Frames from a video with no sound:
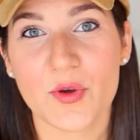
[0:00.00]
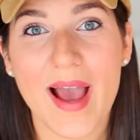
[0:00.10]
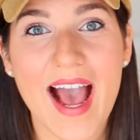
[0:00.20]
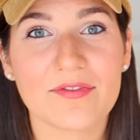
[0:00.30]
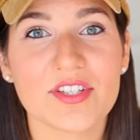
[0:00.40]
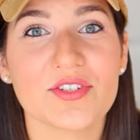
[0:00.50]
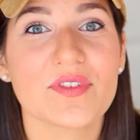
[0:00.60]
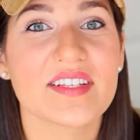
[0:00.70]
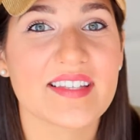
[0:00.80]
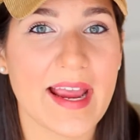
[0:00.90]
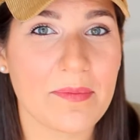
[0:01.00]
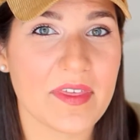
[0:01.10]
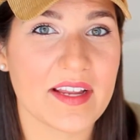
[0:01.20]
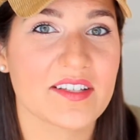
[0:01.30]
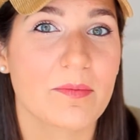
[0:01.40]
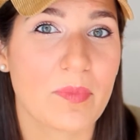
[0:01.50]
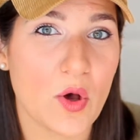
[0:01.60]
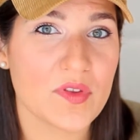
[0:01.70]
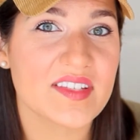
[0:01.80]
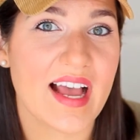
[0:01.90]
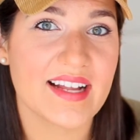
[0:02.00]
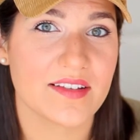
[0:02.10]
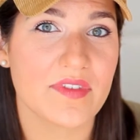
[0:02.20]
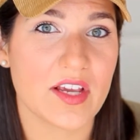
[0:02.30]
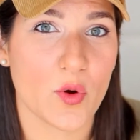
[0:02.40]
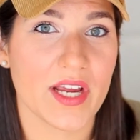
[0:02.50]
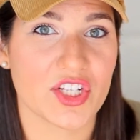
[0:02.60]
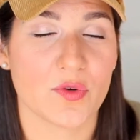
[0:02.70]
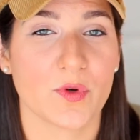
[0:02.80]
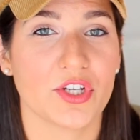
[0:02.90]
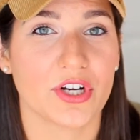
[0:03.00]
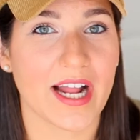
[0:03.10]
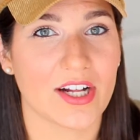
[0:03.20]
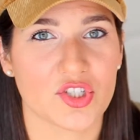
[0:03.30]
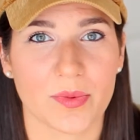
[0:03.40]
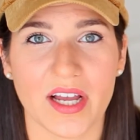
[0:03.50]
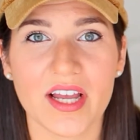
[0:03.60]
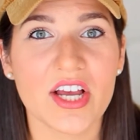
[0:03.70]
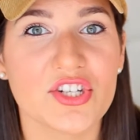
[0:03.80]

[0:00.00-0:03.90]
you have to do the same thing to both sides of the equation when you're in algebra.